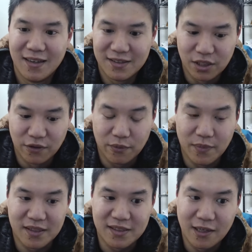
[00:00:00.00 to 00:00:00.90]
So for
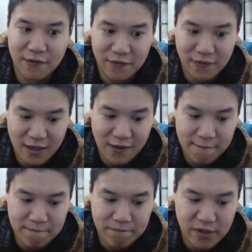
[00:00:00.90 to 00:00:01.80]
myself,
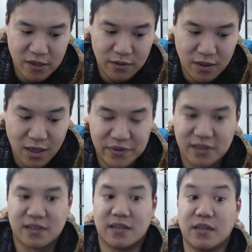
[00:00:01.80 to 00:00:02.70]

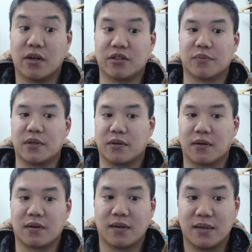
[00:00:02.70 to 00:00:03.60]
obviously as a new entrepreneur,